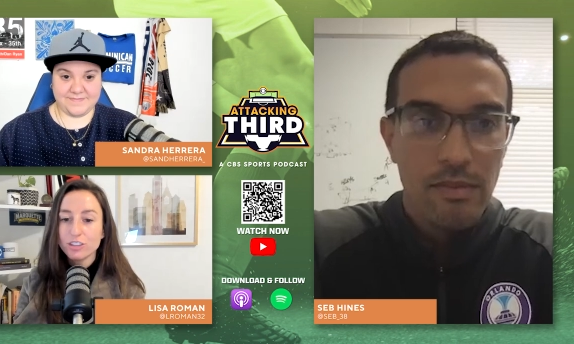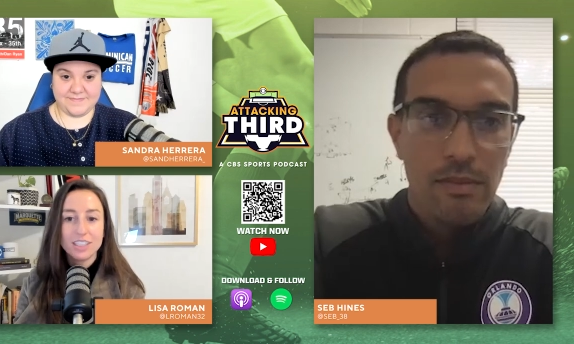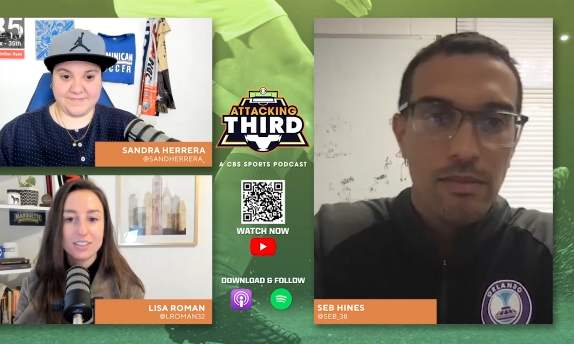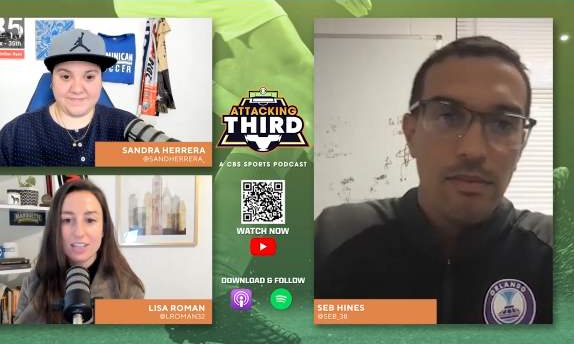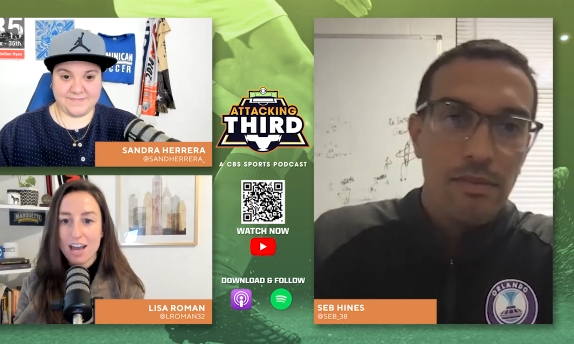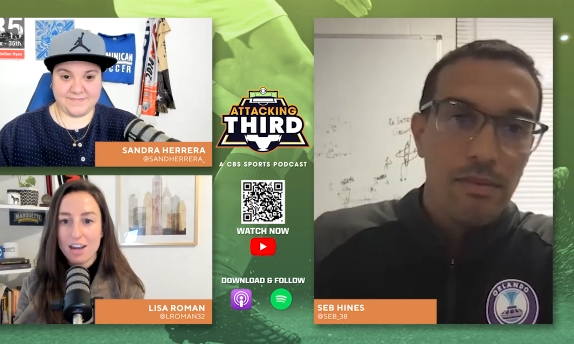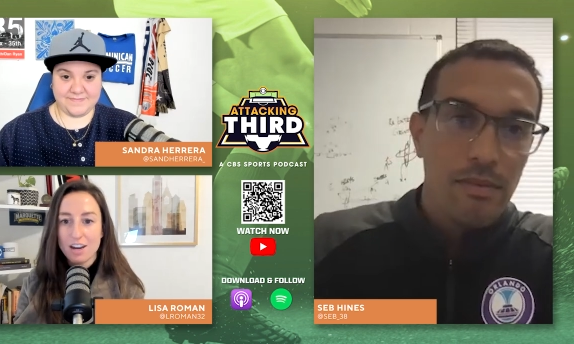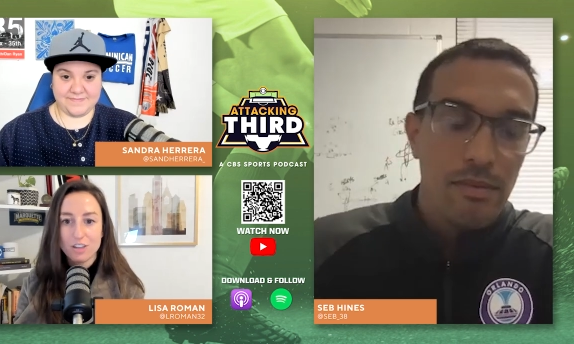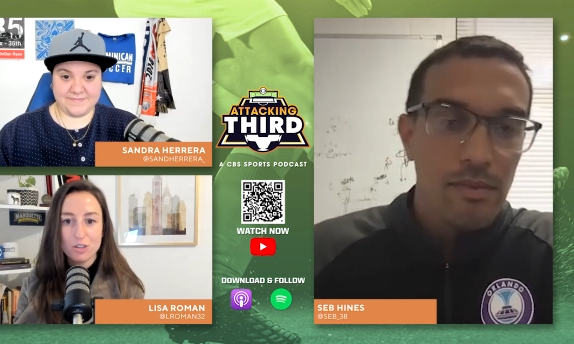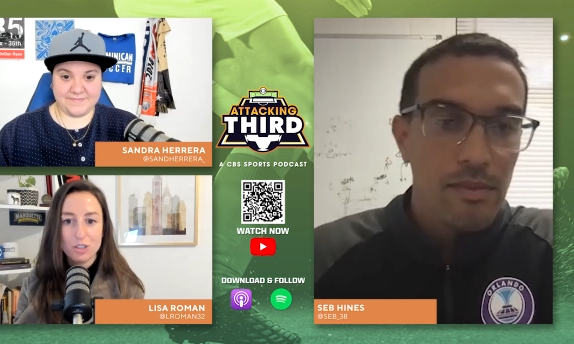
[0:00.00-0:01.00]
Speaker 1: season ahead
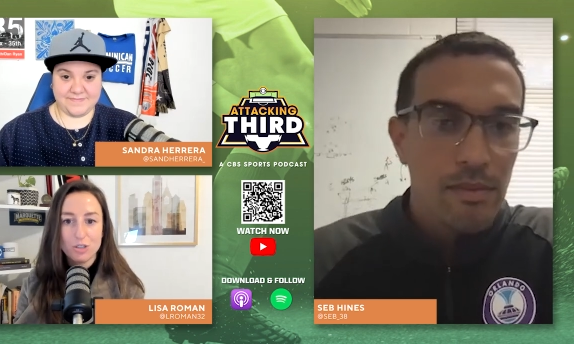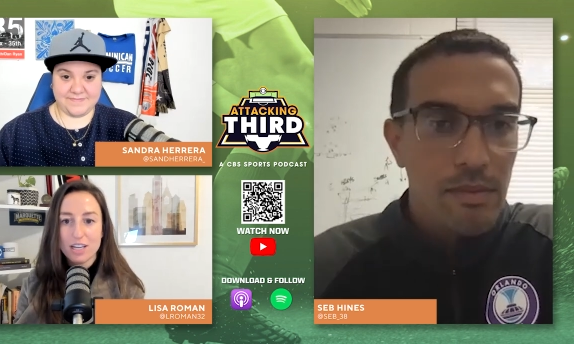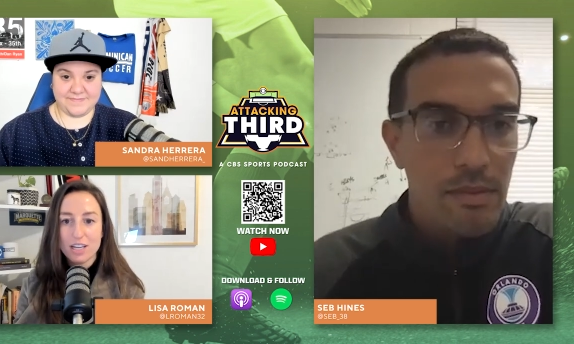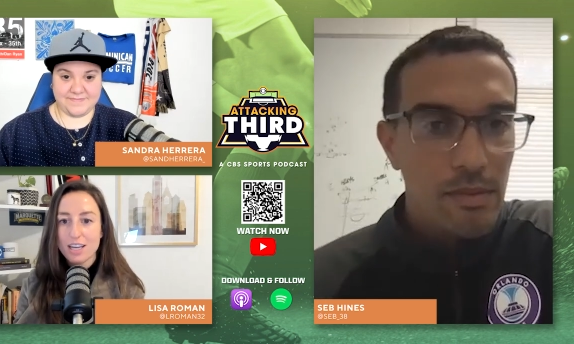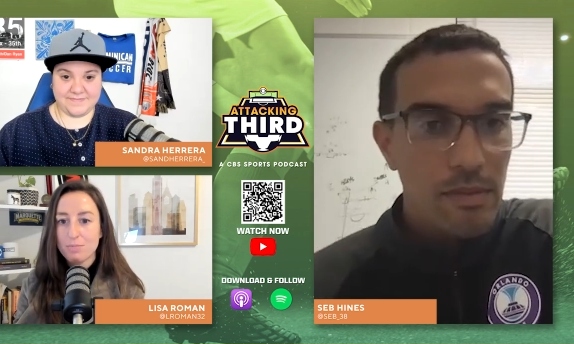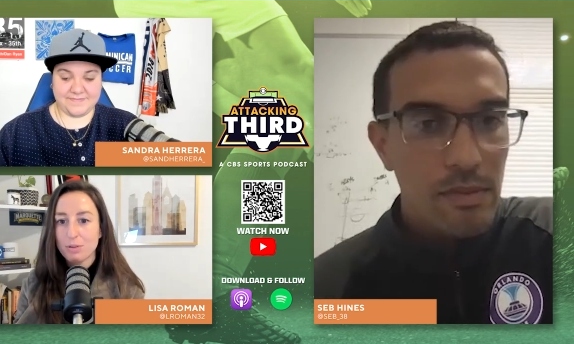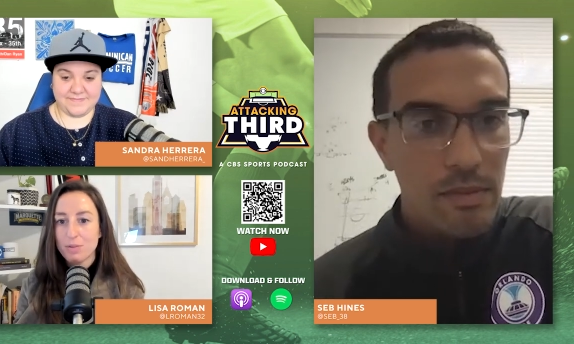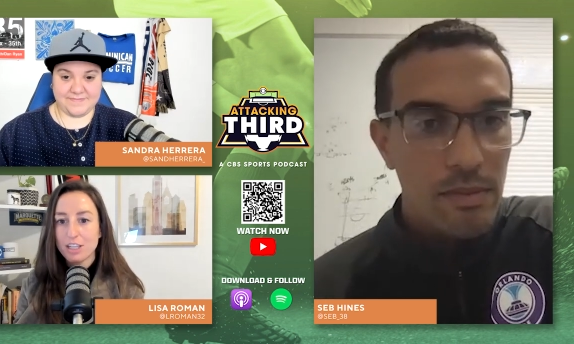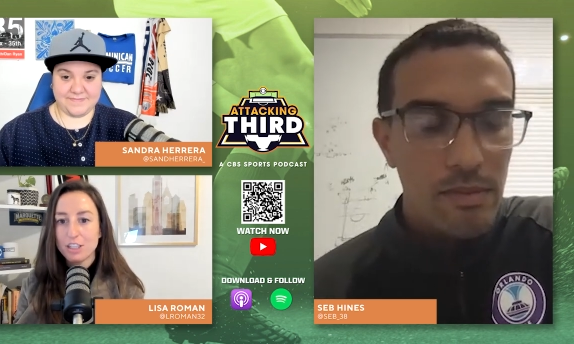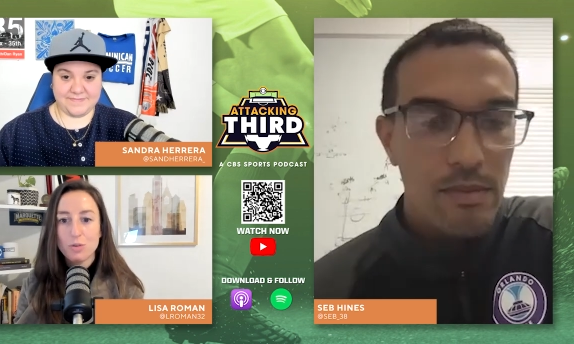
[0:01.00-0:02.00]
of you, you get to
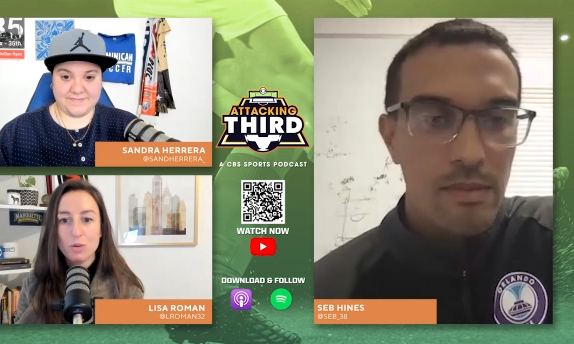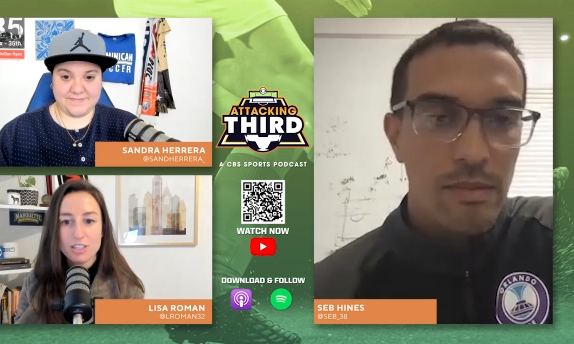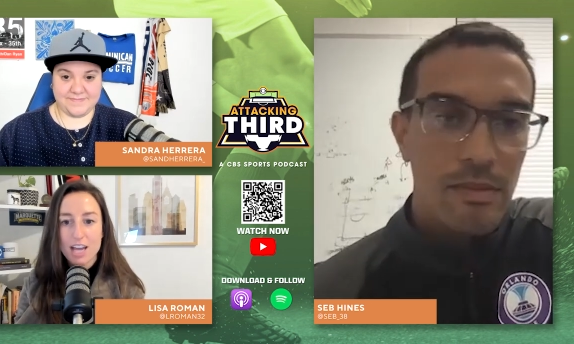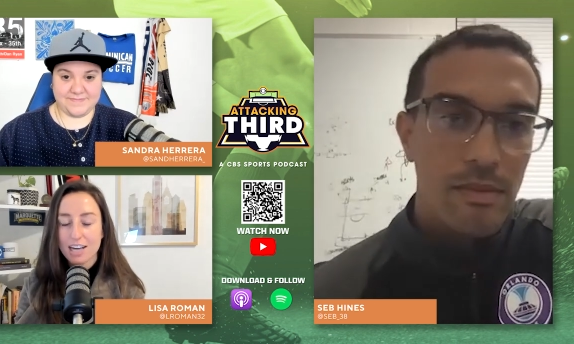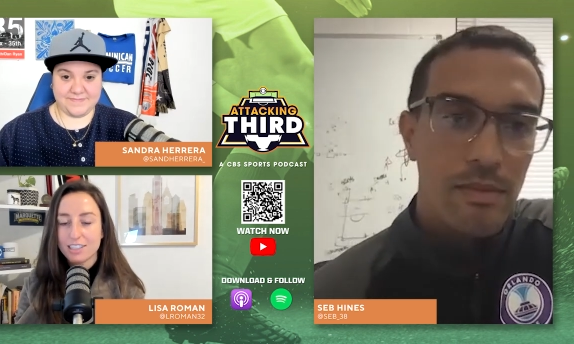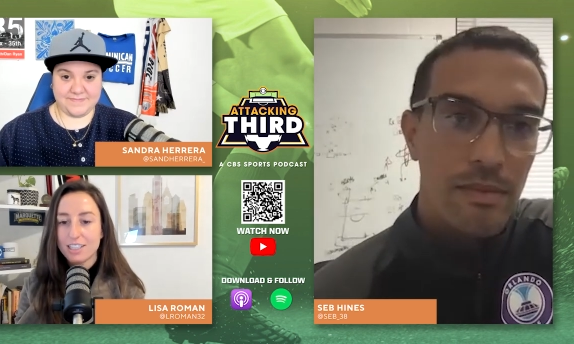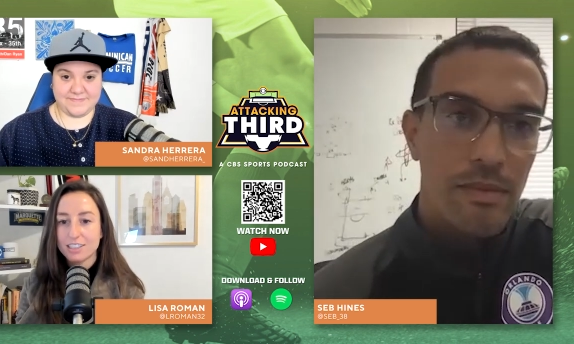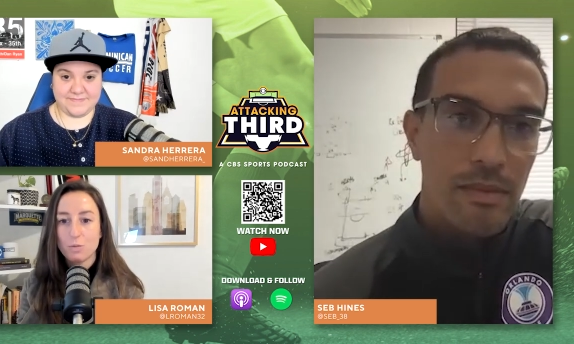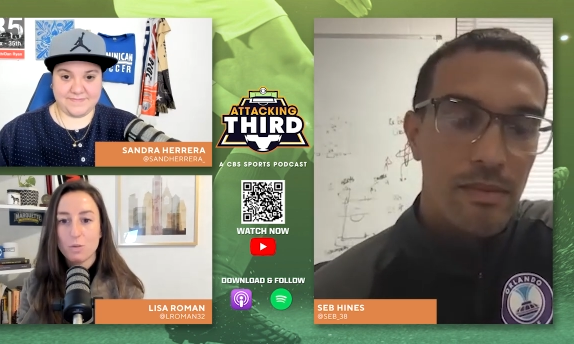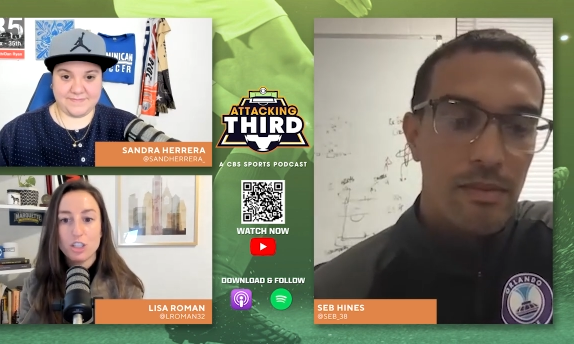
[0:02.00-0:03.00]
implement your
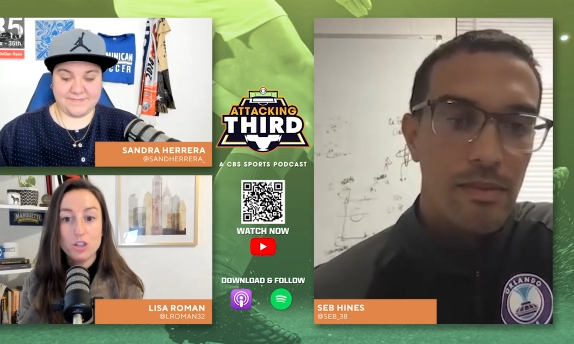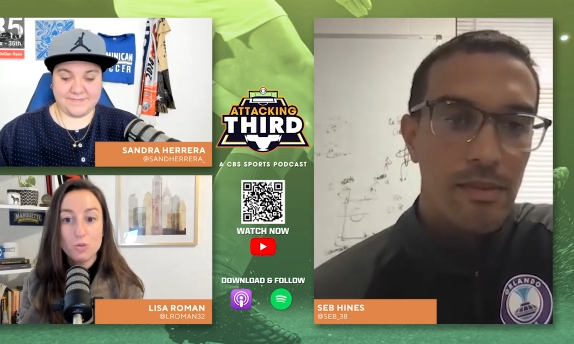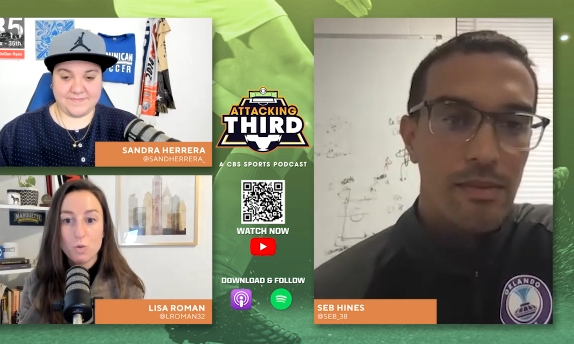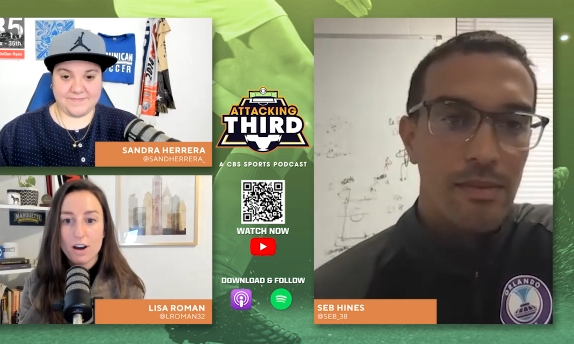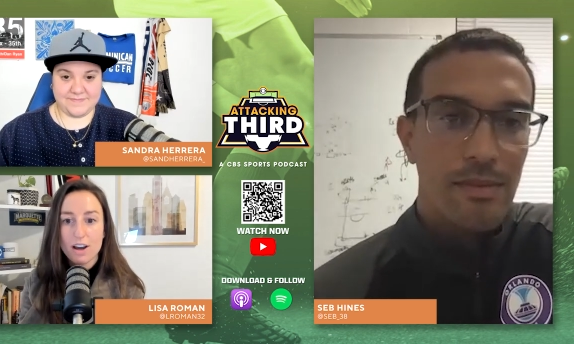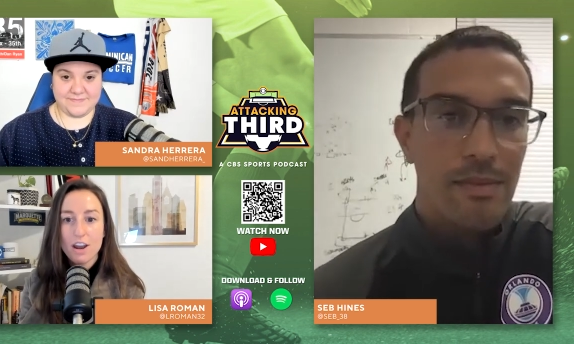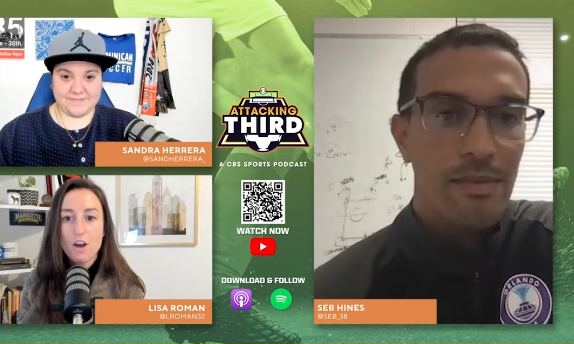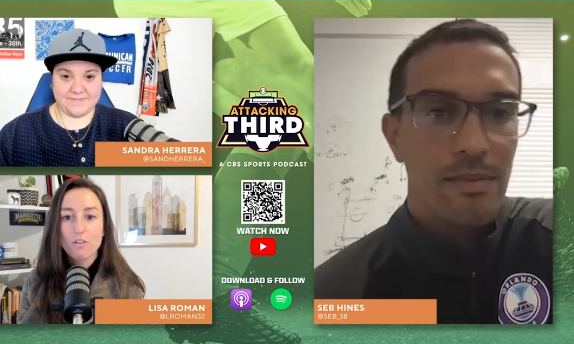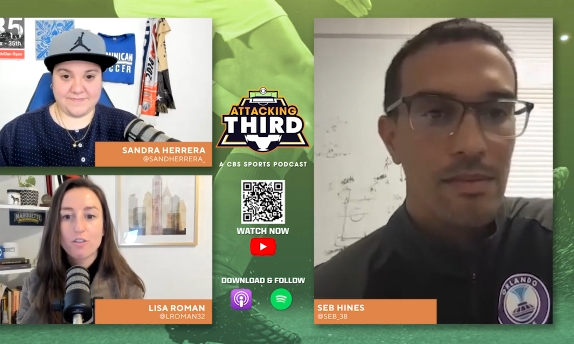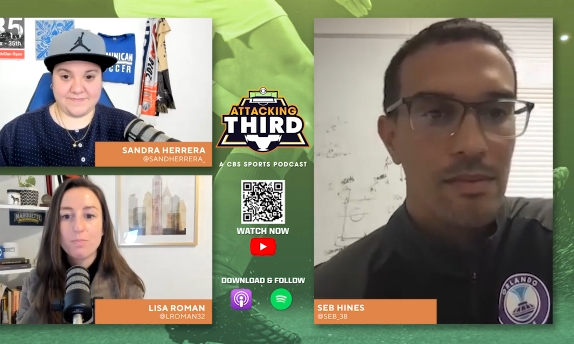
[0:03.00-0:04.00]
tactics and what you want
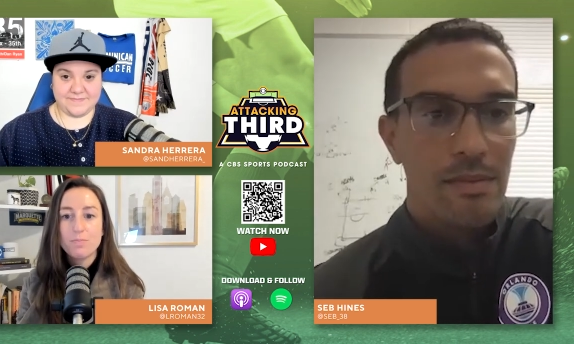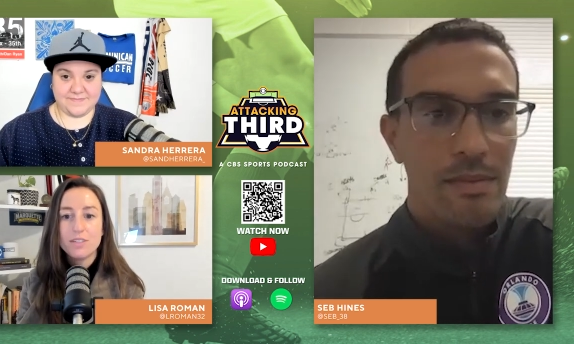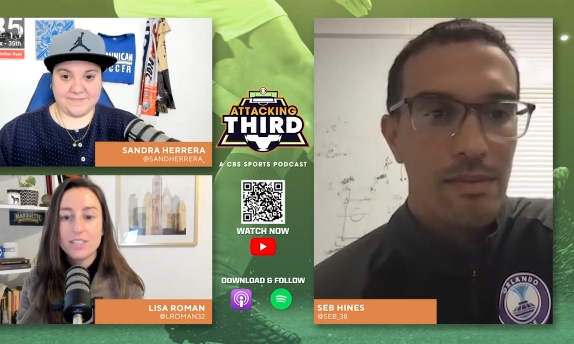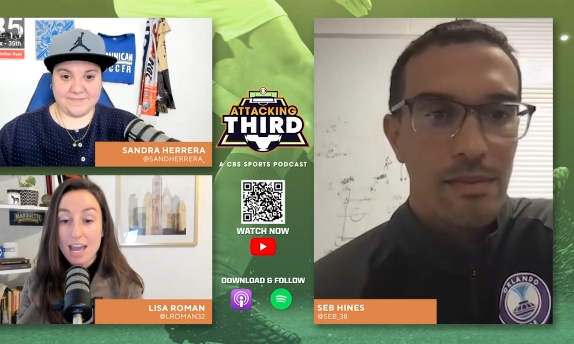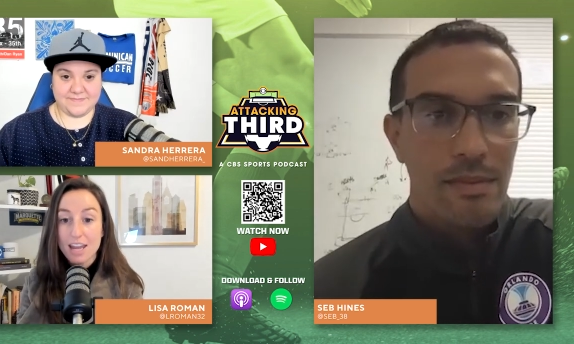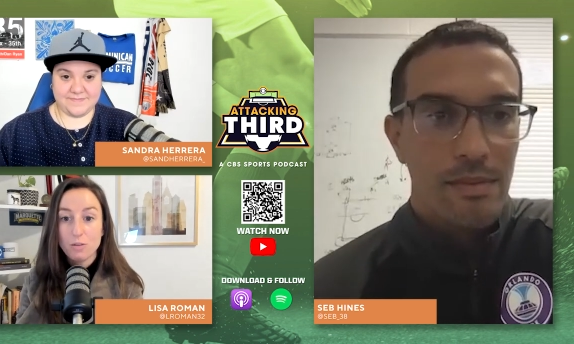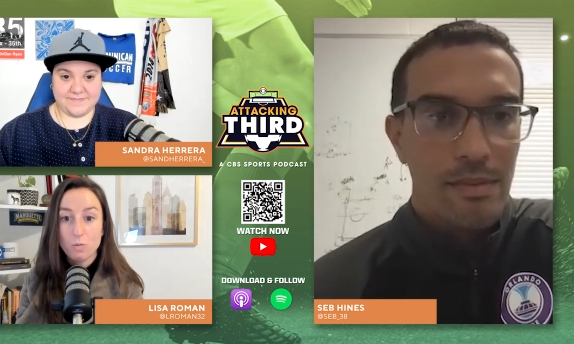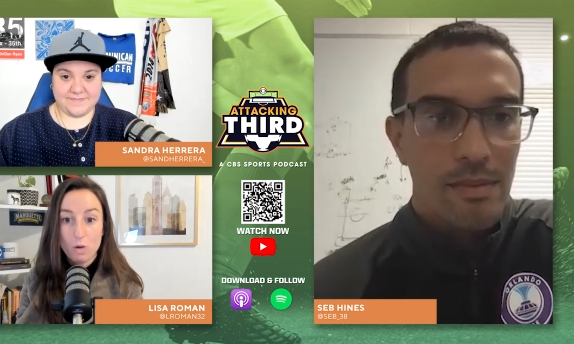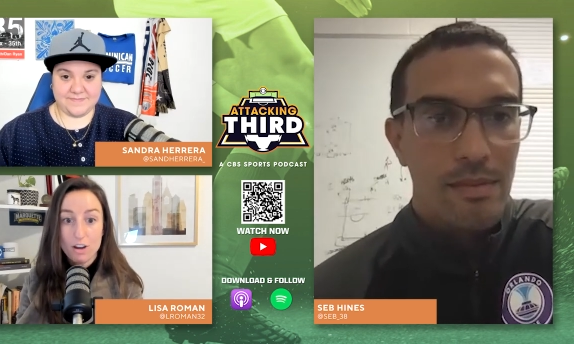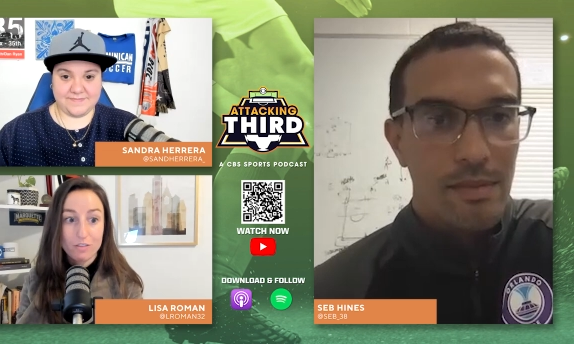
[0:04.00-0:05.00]
from day one,